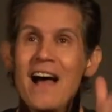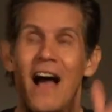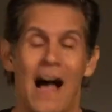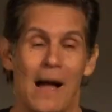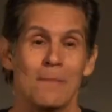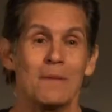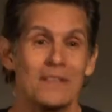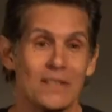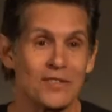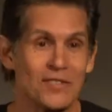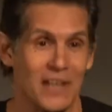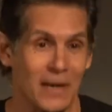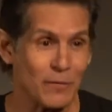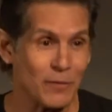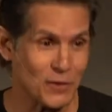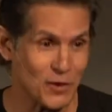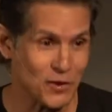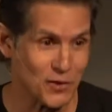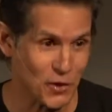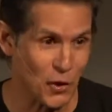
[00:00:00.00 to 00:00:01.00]
I'm at the San
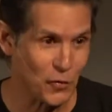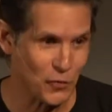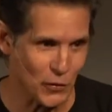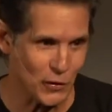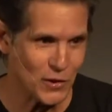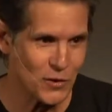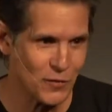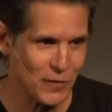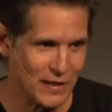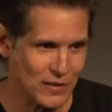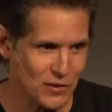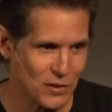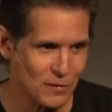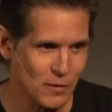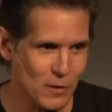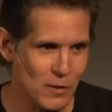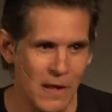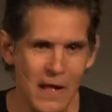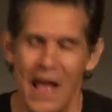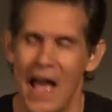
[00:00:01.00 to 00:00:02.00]
Francisco Fringe
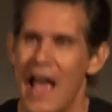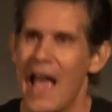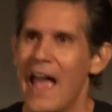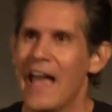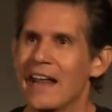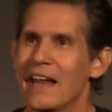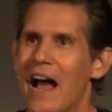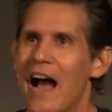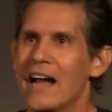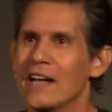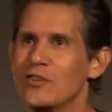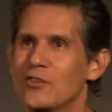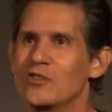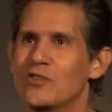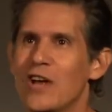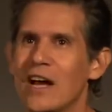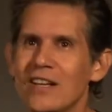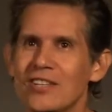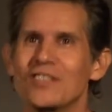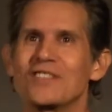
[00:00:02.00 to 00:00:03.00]
Festival and I
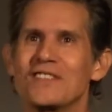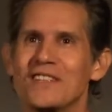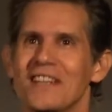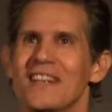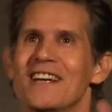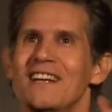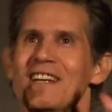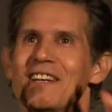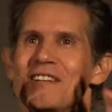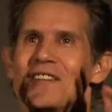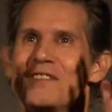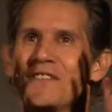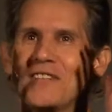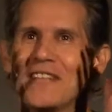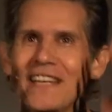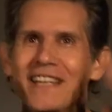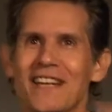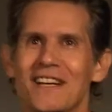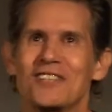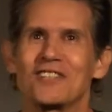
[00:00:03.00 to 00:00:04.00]
just
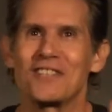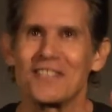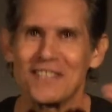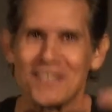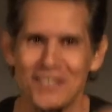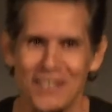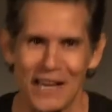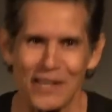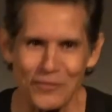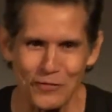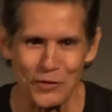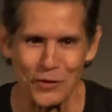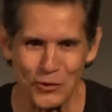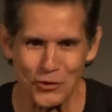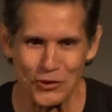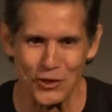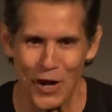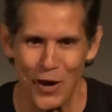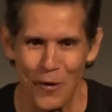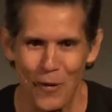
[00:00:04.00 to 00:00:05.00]
did a successful
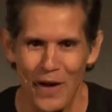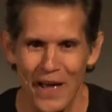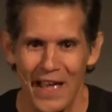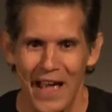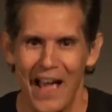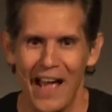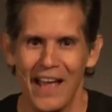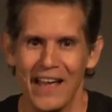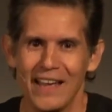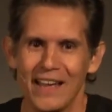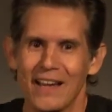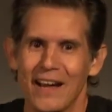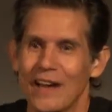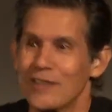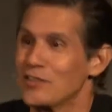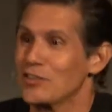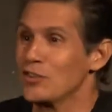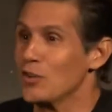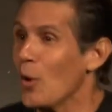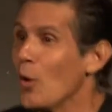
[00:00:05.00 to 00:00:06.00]
show. I
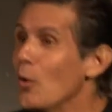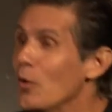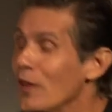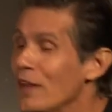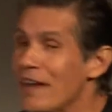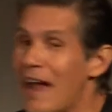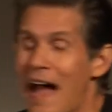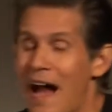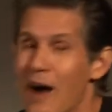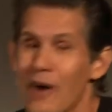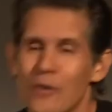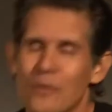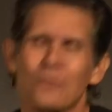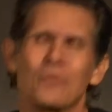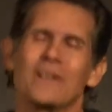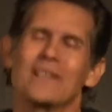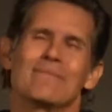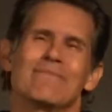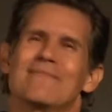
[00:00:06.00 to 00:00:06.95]
sold it out.